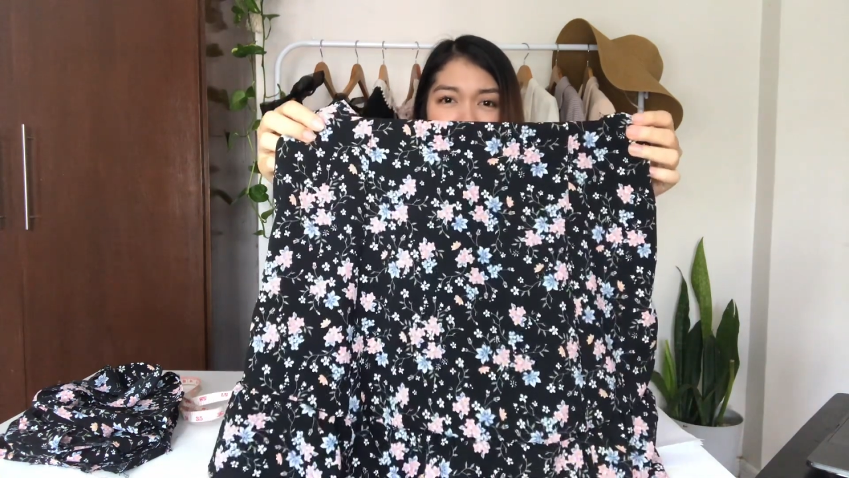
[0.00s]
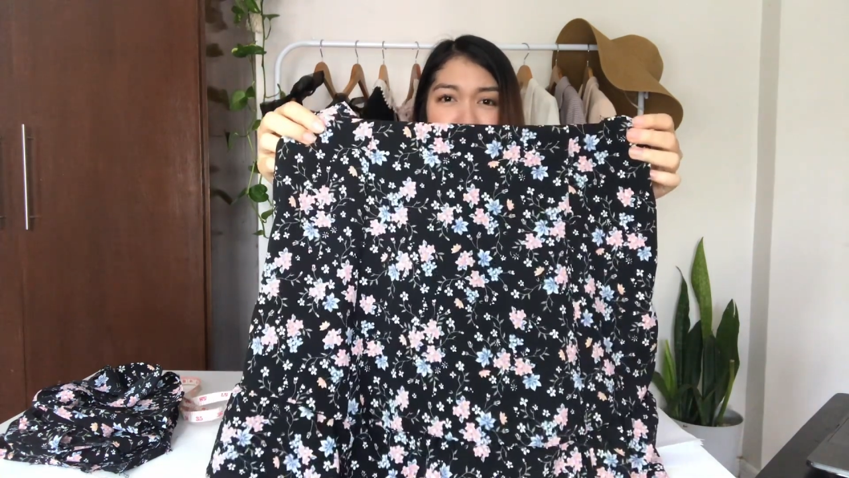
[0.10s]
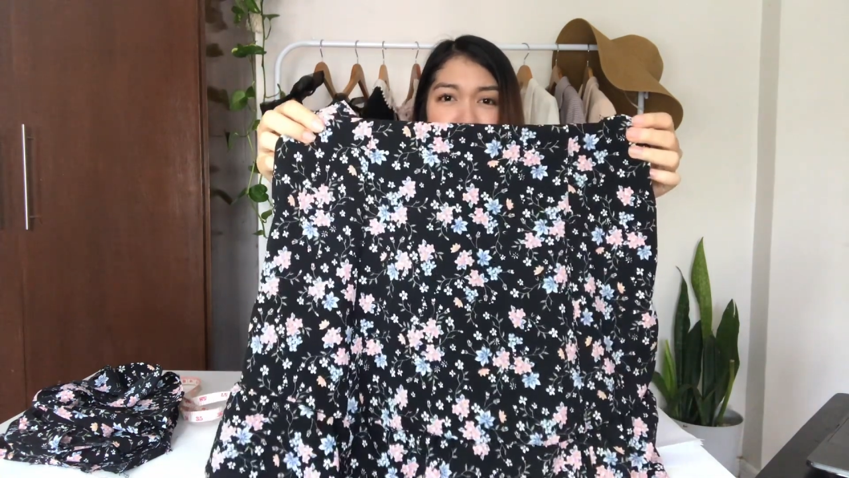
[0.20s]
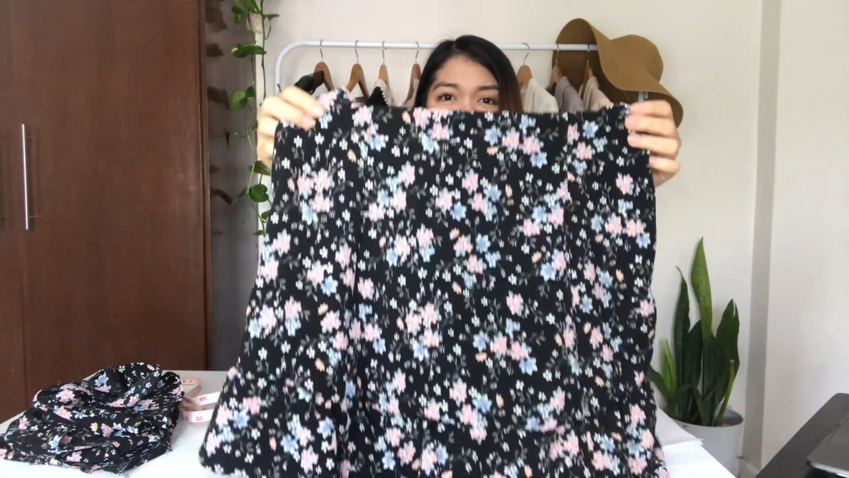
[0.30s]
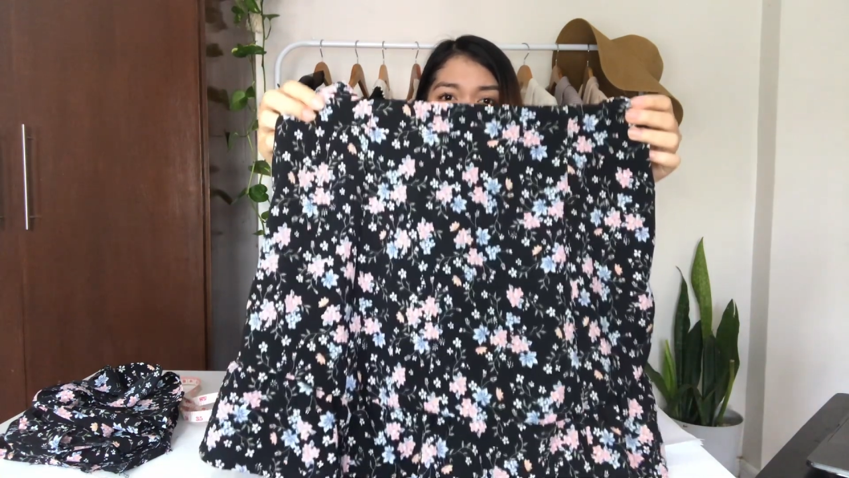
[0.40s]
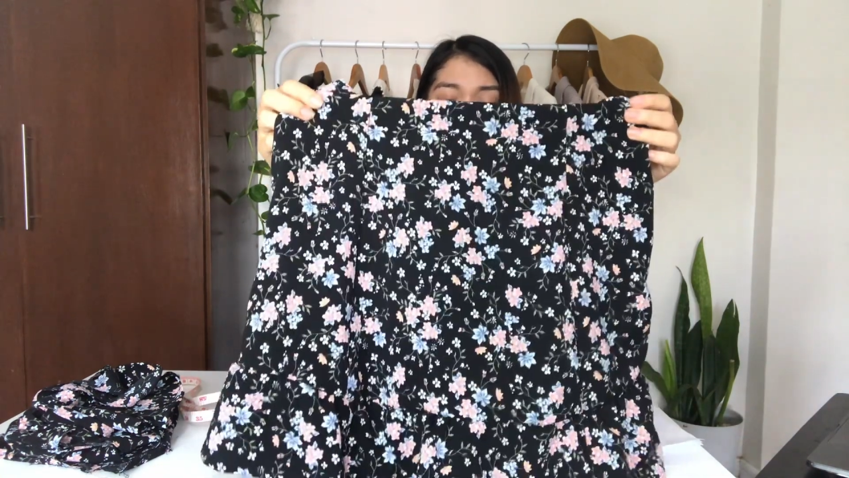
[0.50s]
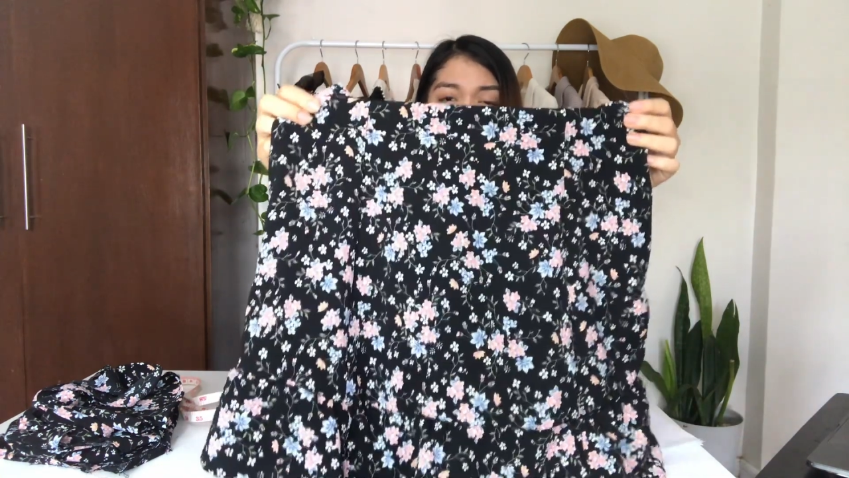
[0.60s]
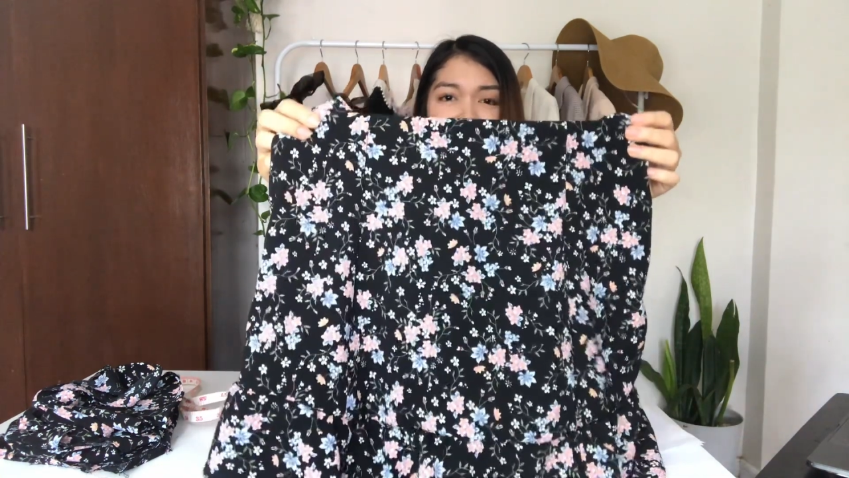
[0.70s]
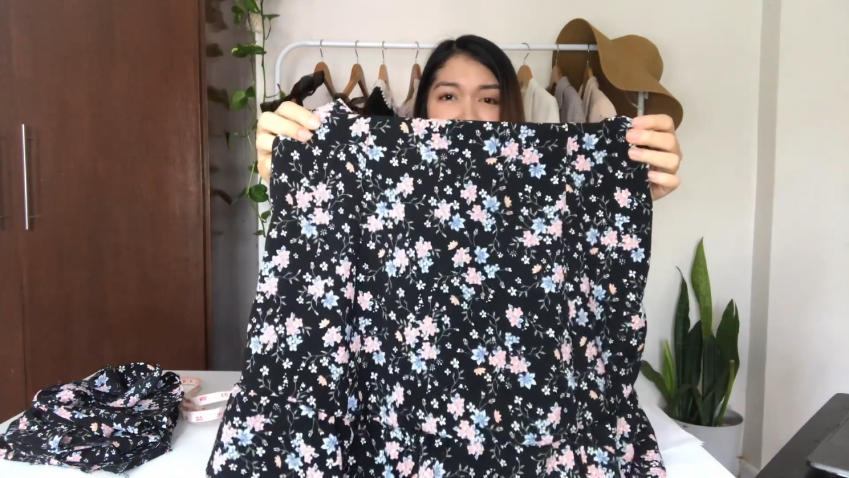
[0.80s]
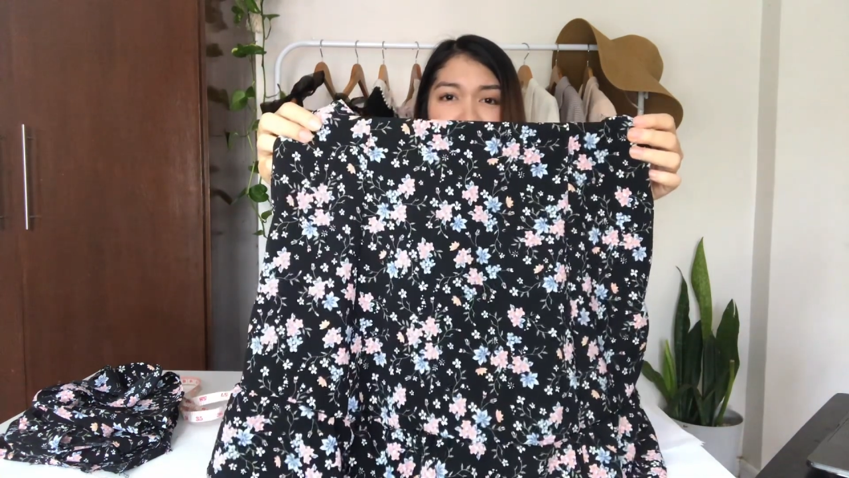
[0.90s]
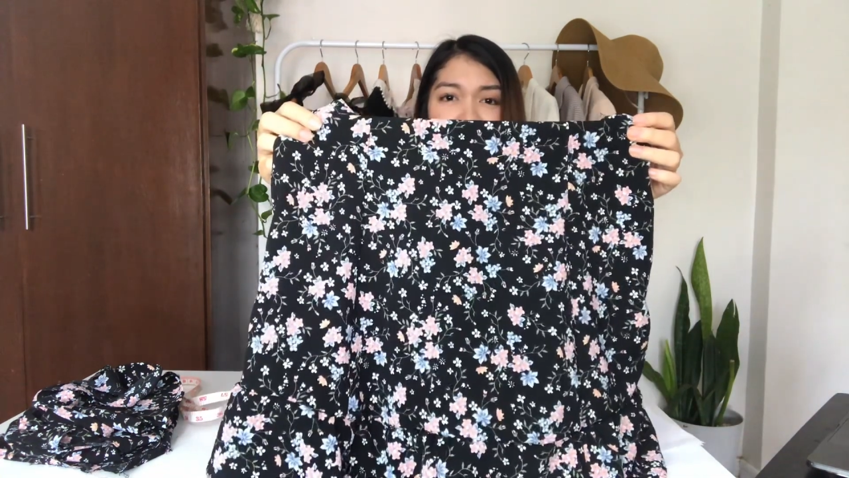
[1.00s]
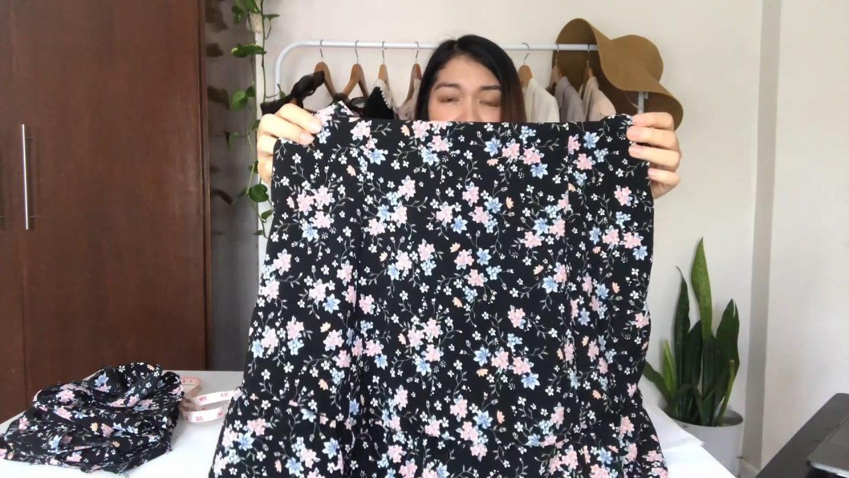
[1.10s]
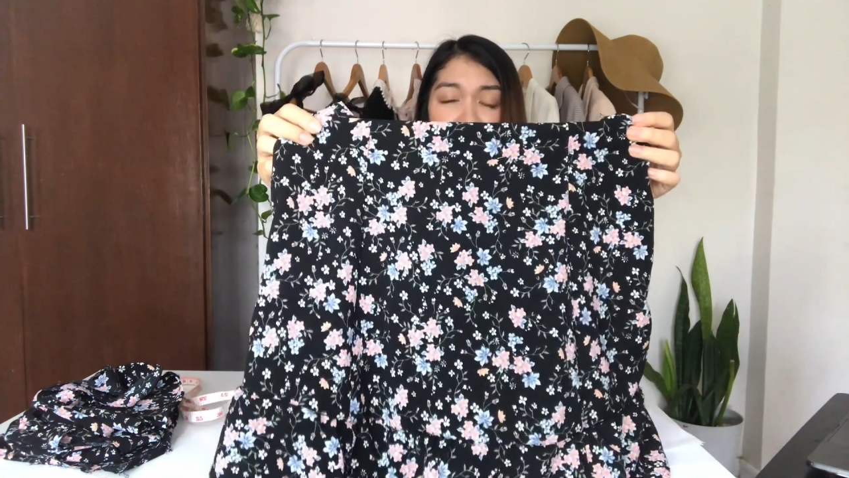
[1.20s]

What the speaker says: but the skirt has